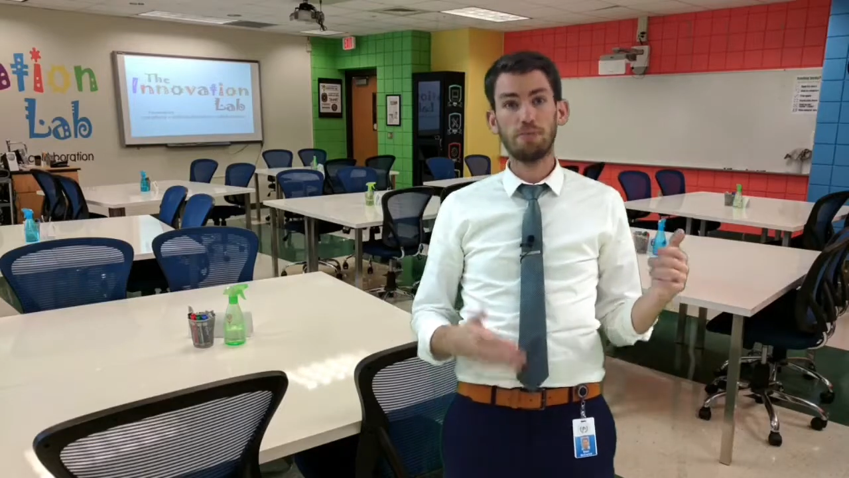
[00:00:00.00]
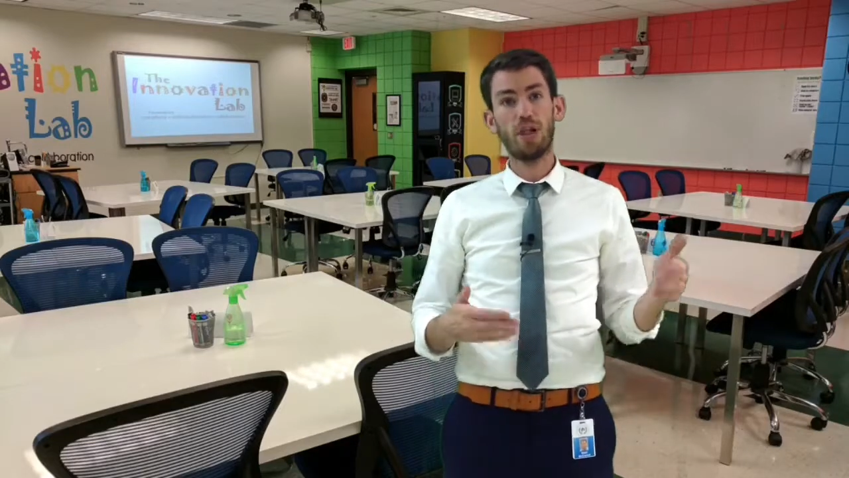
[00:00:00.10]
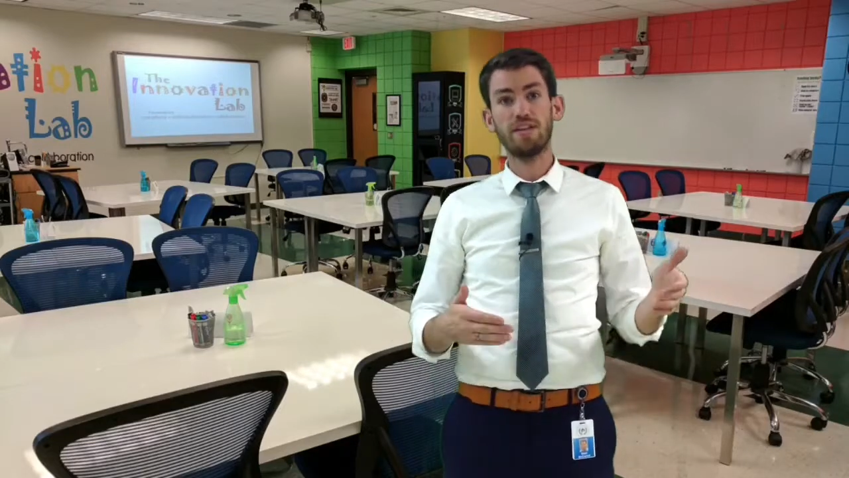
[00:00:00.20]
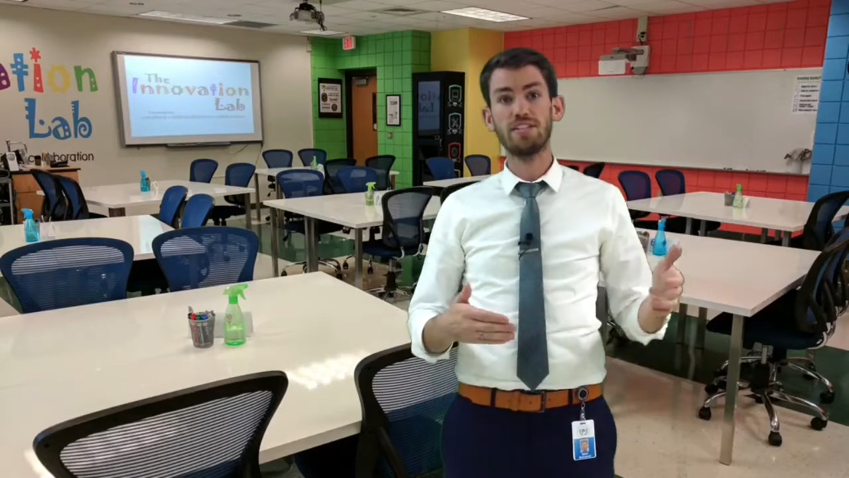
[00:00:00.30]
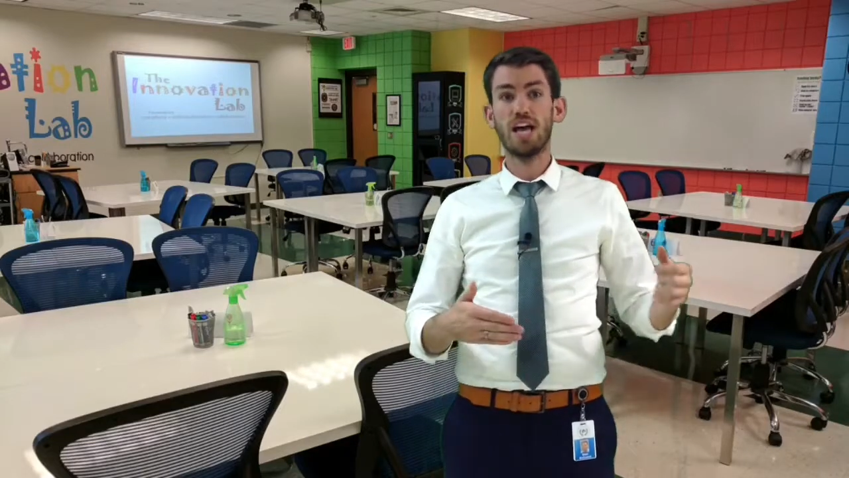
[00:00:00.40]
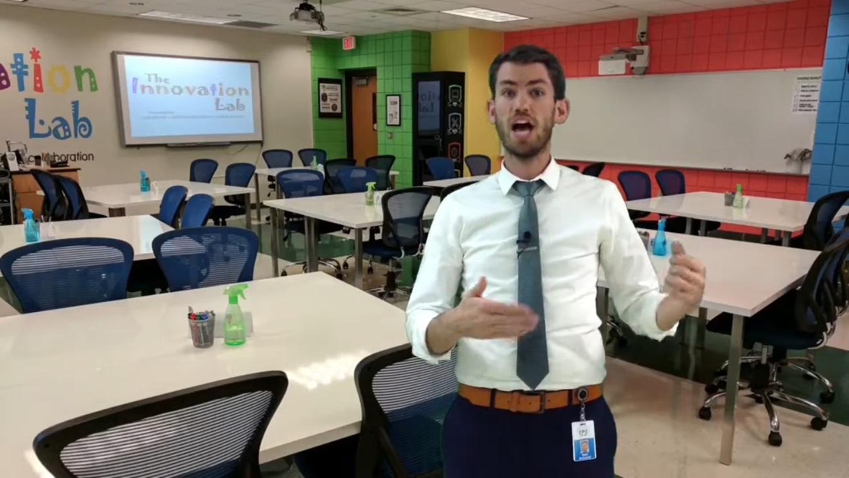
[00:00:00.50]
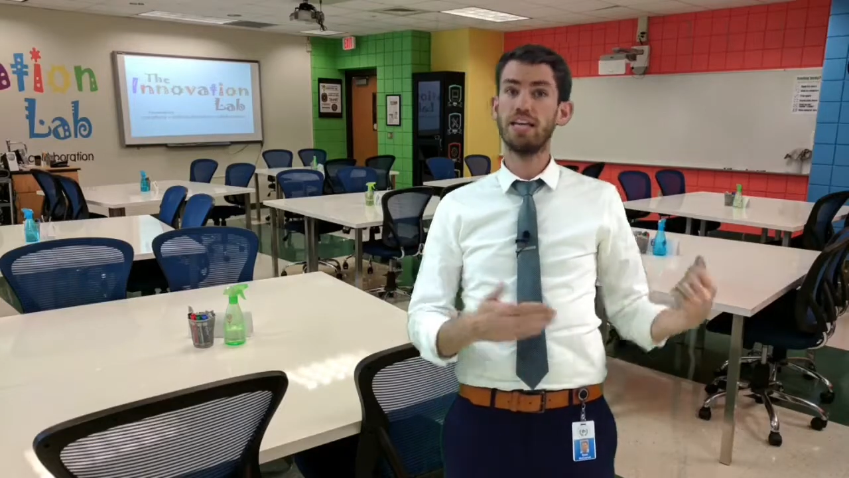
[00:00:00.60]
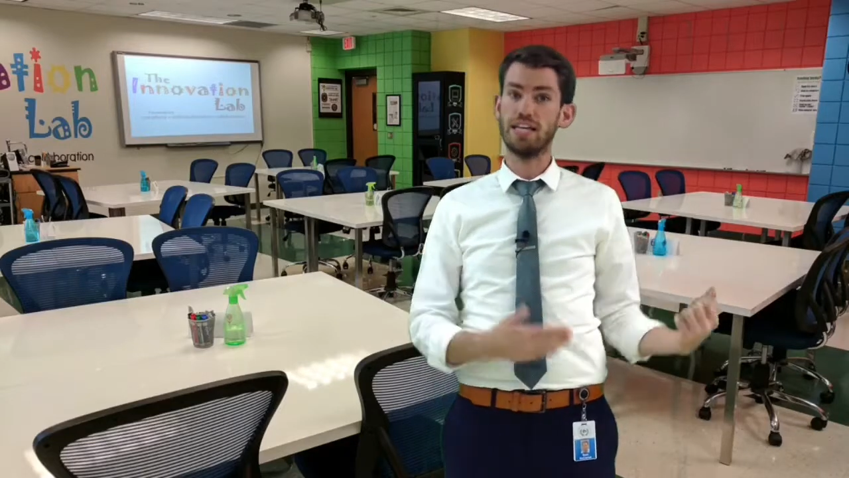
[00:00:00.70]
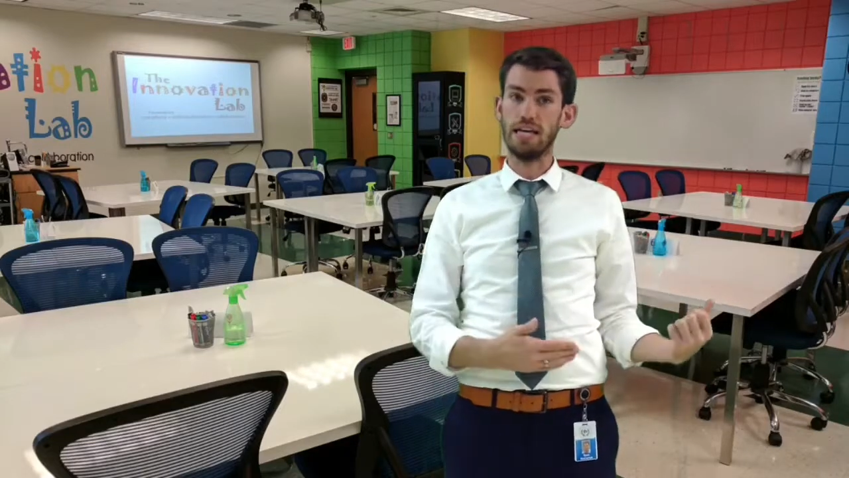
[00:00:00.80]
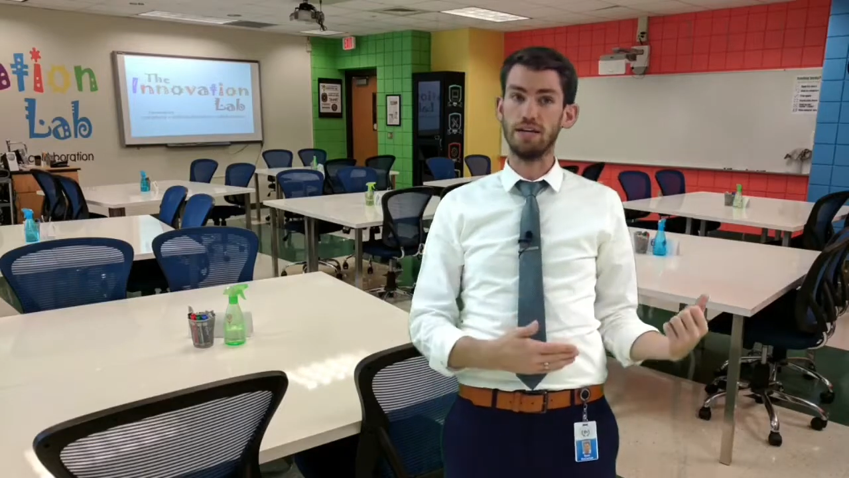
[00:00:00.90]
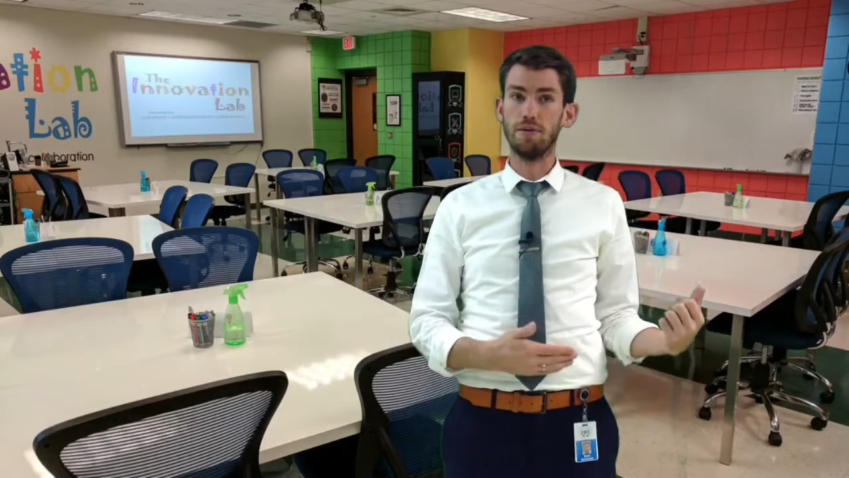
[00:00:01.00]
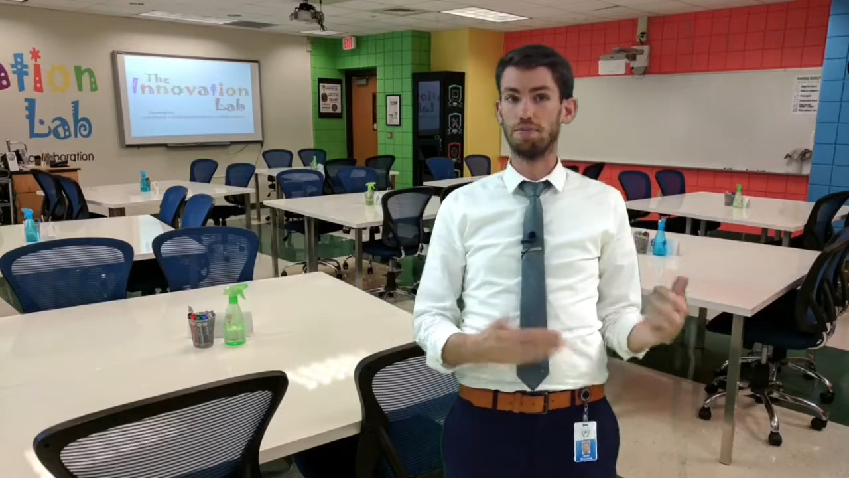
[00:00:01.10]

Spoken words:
plus a need